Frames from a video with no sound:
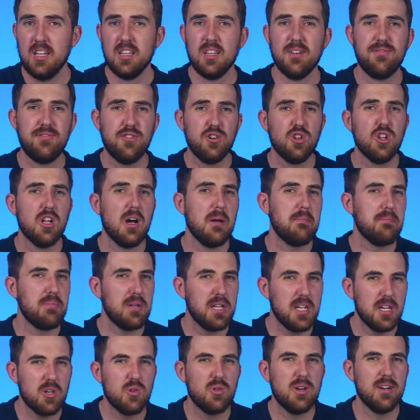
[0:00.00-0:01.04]
The full
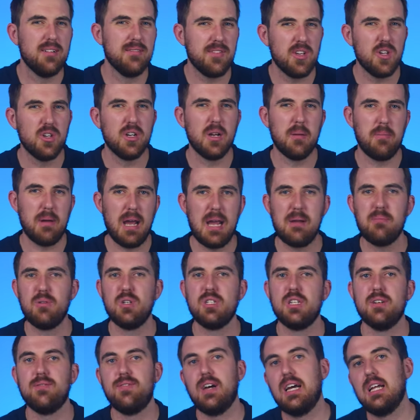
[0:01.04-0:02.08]
peer-reviewed paper
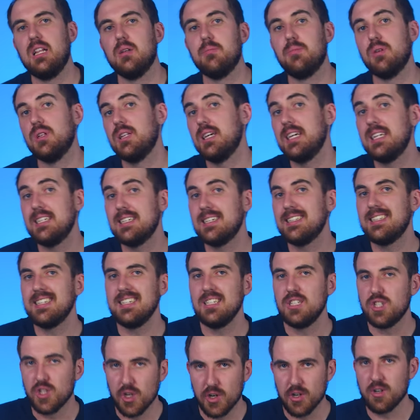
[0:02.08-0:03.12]
is available in the
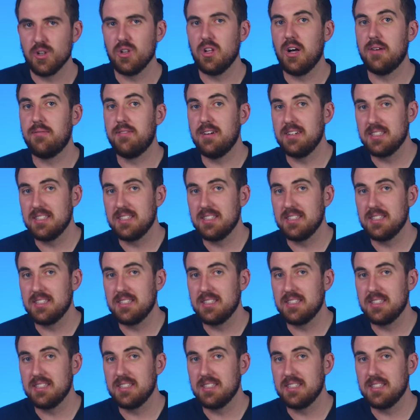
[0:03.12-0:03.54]
Journal of